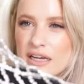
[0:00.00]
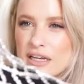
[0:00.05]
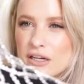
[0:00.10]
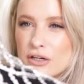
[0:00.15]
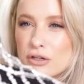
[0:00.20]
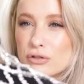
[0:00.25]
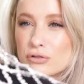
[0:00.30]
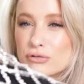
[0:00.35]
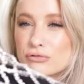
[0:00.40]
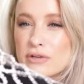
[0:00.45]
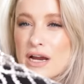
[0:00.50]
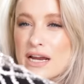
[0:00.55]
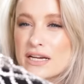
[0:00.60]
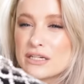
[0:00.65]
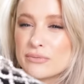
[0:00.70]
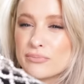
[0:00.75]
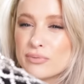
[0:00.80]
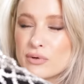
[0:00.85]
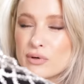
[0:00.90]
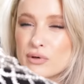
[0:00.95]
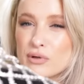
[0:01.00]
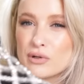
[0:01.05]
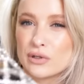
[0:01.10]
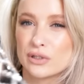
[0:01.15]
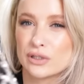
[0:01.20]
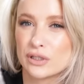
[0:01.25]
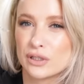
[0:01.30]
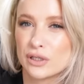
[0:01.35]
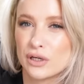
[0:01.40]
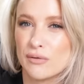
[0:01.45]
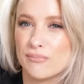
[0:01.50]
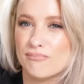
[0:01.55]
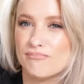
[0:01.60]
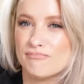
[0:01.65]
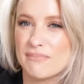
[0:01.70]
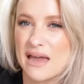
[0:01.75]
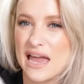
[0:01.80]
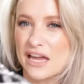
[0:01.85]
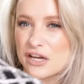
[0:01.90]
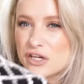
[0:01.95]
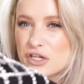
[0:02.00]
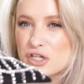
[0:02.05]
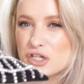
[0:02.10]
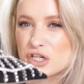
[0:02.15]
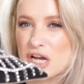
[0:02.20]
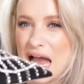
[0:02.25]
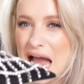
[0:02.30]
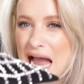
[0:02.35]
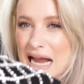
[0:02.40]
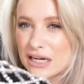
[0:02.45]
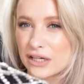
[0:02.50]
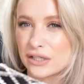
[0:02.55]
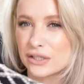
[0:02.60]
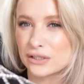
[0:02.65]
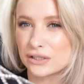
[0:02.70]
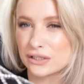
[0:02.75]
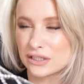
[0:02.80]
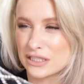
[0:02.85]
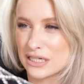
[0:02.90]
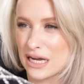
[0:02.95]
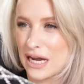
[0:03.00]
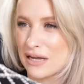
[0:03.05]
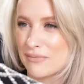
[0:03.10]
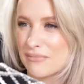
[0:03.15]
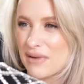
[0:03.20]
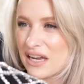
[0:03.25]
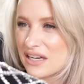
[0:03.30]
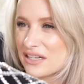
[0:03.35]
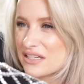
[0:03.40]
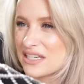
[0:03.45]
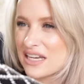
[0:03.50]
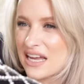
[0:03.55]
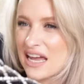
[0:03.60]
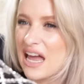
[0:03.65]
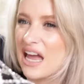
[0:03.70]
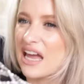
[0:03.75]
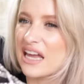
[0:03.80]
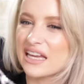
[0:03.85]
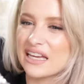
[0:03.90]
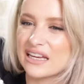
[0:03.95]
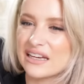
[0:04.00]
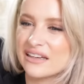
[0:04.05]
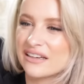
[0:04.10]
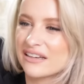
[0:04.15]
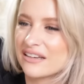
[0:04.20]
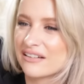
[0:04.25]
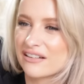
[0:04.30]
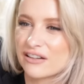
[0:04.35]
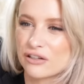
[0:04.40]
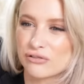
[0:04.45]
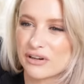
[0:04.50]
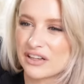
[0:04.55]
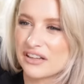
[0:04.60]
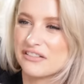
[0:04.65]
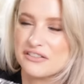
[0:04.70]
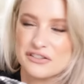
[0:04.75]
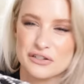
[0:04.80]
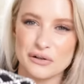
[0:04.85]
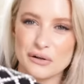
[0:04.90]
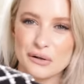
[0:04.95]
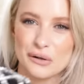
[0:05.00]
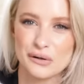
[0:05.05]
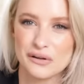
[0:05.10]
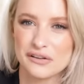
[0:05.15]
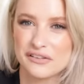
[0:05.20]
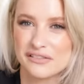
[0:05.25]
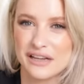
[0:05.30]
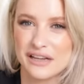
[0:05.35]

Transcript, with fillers: incredible mesh ankle diamante crystal